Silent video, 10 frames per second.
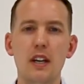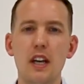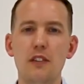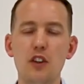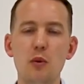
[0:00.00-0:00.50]

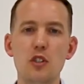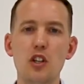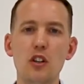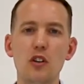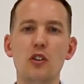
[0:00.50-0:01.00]
If you were to
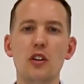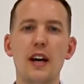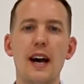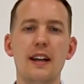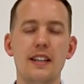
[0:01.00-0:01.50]
look
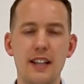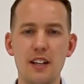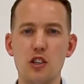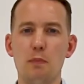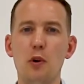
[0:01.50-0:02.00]
at adding
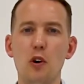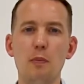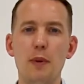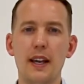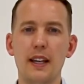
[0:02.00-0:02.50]
that
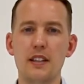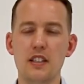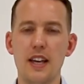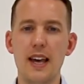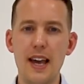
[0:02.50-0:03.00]
support package
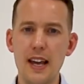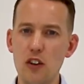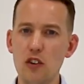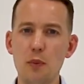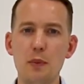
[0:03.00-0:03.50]
to
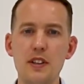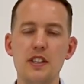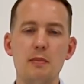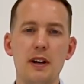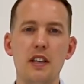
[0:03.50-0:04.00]
any other
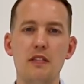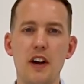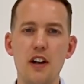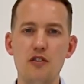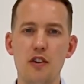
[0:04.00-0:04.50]
printer
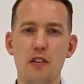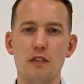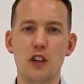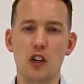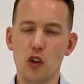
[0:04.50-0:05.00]
manufacturer
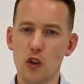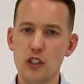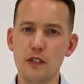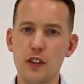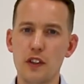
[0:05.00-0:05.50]
for the
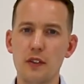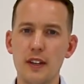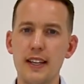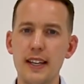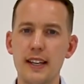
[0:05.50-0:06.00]
course of the 3
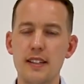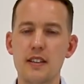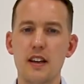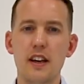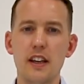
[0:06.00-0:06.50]
years,
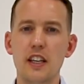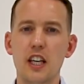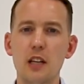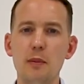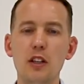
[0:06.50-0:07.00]
you're
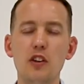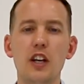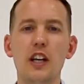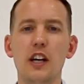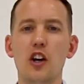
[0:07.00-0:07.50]
going to be
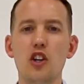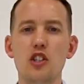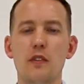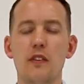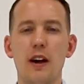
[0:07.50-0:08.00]
looking at a
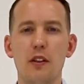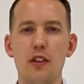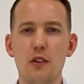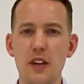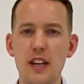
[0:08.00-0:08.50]
cost of around
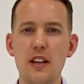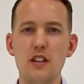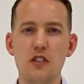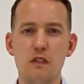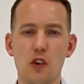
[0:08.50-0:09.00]

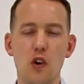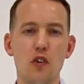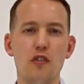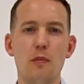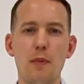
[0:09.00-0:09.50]
£300 to
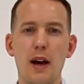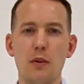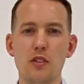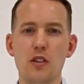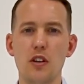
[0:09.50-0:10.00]

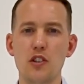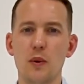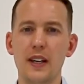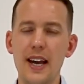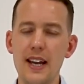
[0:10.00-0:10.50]
£400. So
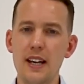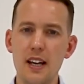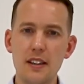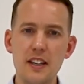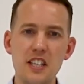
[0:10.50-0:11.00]
again,
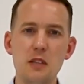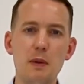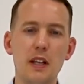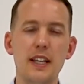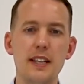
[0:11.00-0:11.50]
this is
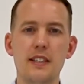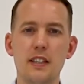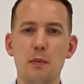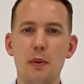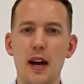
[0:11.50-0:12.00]
built into
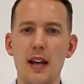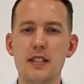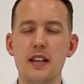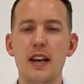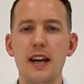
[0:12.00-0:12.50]
the
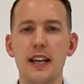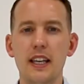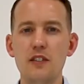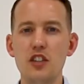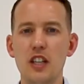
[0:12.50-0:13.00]
price and
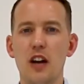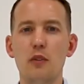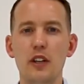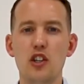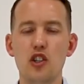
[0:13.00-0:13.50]
gives you that
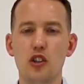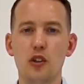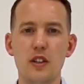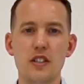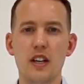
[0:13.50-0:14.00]

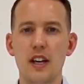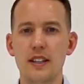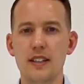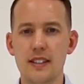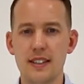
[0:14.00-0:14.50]
reassurance
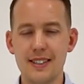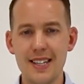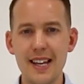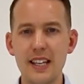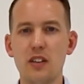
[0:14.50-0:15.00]
that there's a
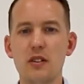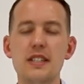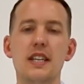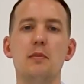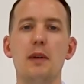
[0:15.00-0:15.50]
technical team